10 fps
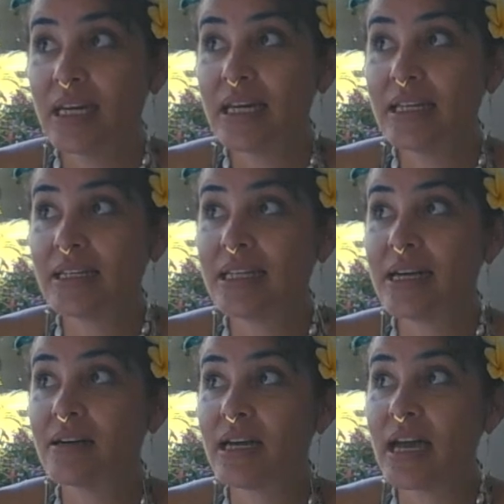
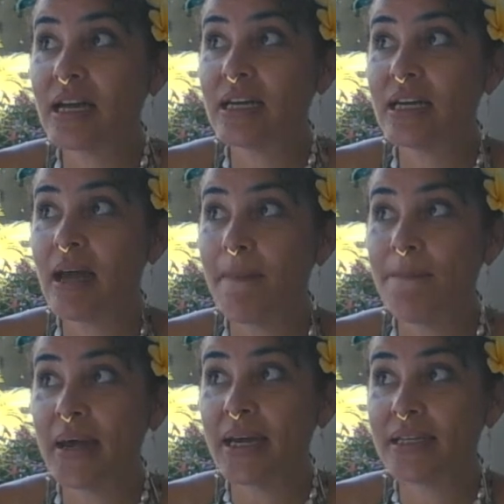there any
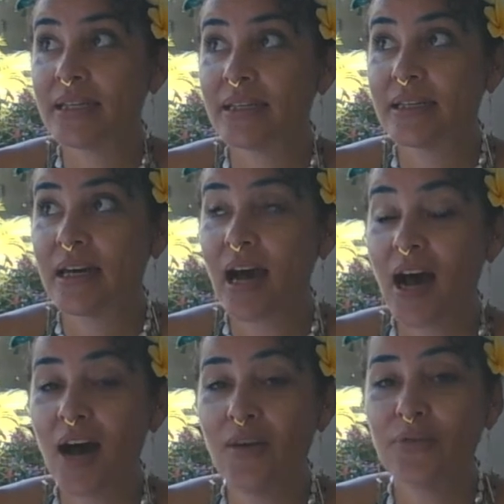bit
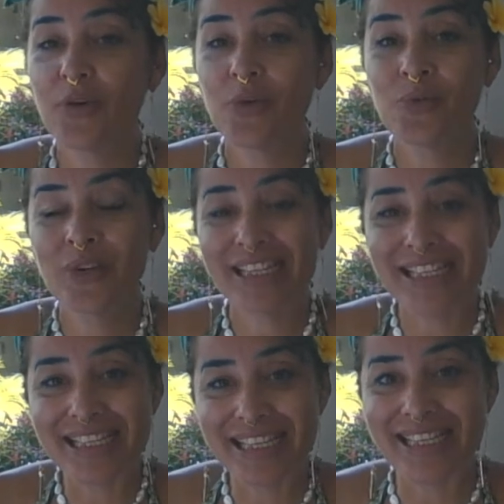of
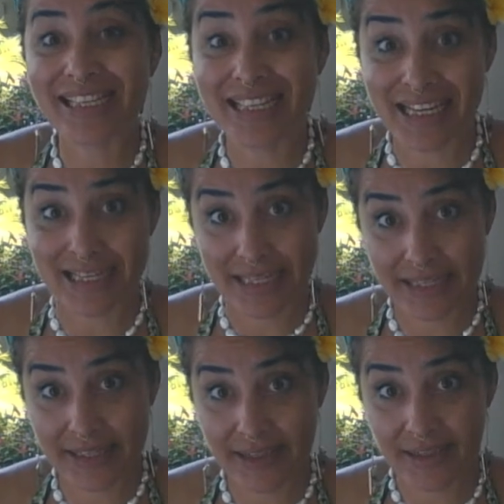
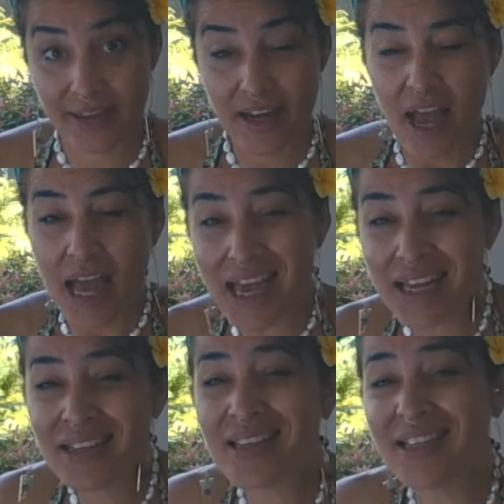resistance
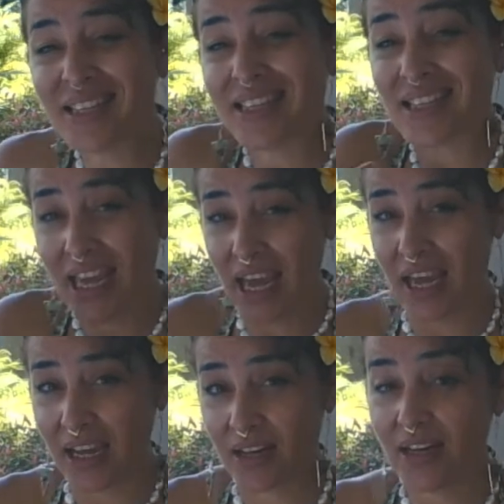in this
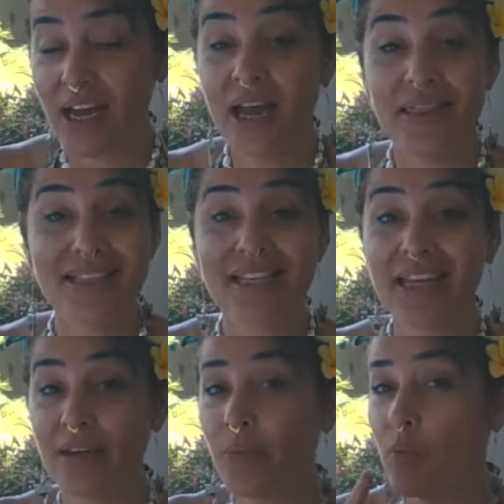thing
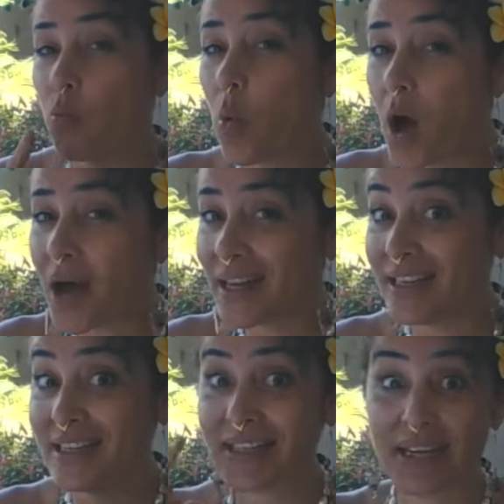that we want, in
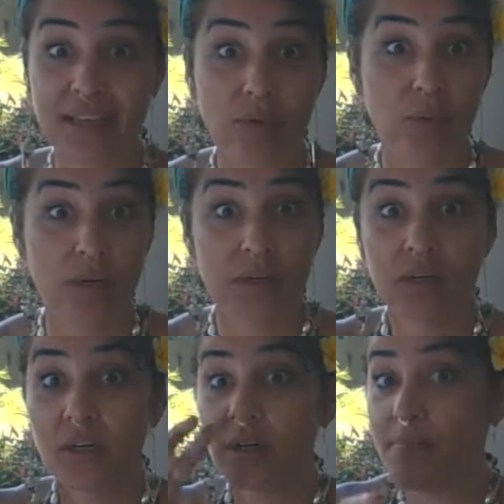this thing that we're
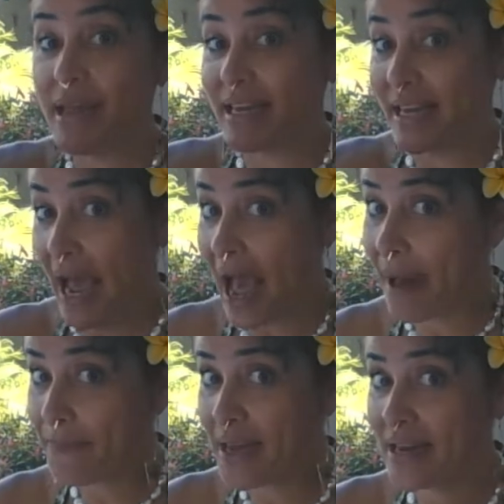making
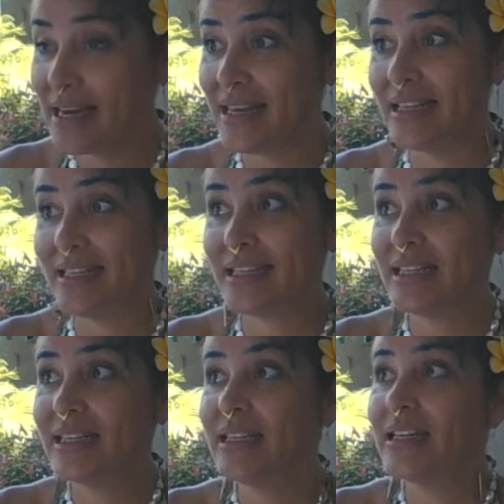happen, in this
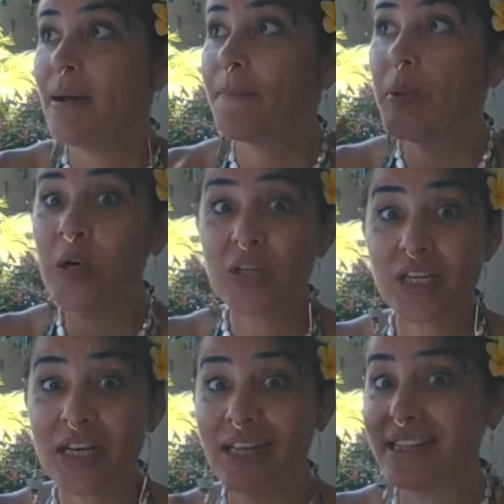
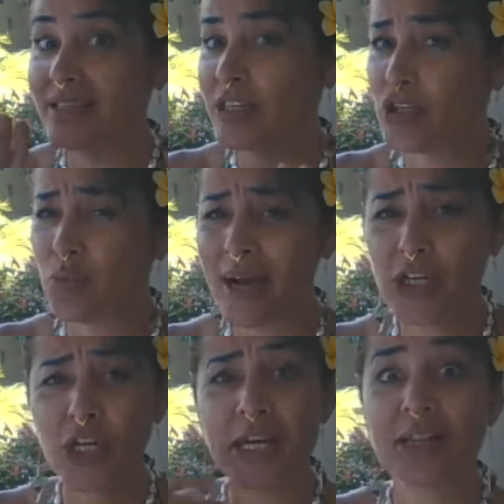person, in this
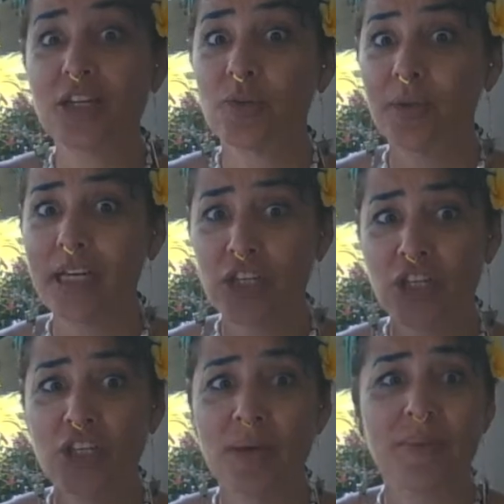situation, in this
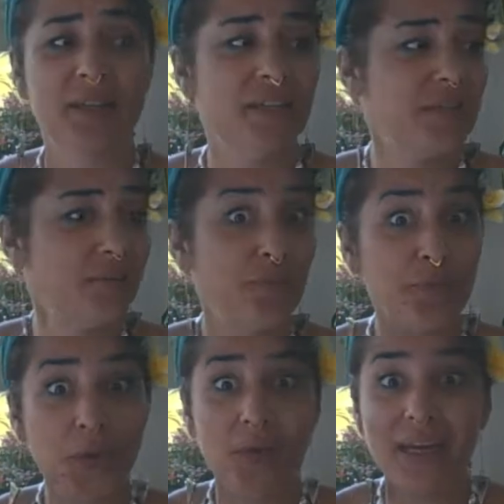relationship, in this
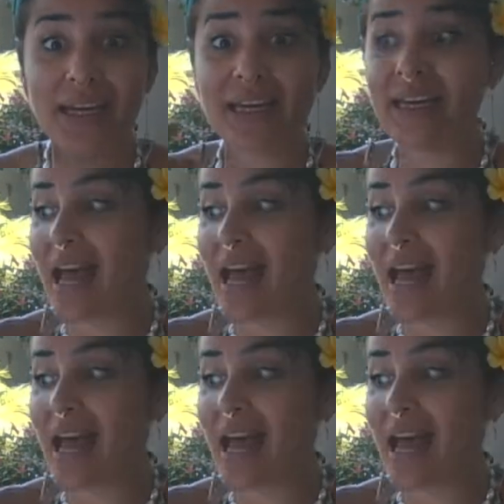food, like in